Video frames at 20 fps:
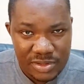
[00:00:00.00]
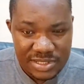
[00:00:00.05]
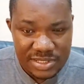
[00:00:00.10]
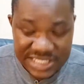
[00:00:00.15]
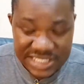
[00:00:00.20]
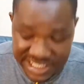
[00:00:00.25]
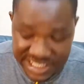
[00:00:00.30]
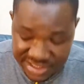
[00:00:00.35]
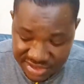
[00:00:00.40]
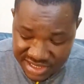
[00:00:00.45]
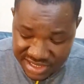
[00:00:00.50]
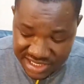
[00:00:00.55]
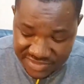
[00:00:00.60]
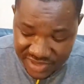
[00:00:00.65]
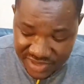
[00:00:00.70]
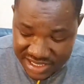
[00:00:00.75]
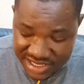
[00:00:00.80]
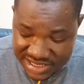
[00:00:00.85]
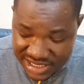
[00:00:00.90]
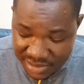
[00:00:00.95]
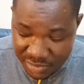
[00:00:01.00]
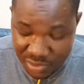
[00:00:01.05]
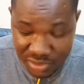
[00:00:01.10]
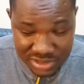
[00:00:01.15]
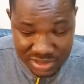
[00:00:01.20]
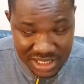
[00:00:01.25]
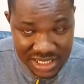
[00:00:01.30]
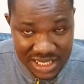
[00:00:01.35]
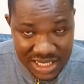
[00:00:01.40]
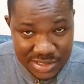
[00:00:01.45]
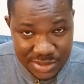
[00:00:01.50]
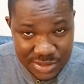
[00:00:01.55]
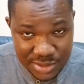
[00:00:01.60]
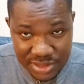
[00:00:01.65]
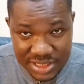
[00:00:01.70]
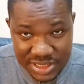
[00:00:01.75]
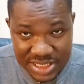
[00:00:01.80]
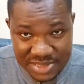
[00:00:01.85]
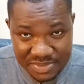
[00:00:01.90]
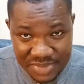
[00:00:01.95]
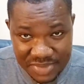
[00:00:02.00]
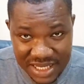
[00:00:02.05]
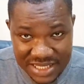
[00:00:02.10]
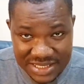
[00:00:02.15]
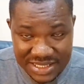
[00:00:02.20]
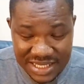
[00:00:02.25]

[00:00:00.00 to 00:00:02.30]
Jesus, as far as I'm concerned, has done his best.